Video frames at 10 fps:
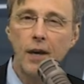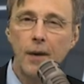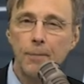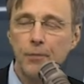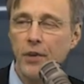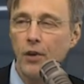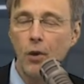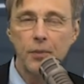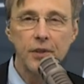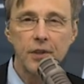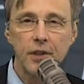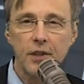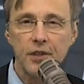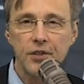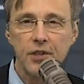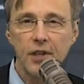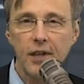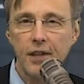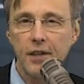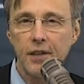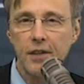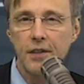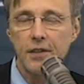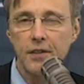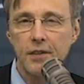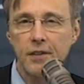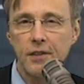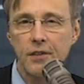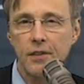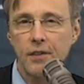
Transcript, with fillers: um, yeah. and hoping that it'll stick. I think that it's a it's a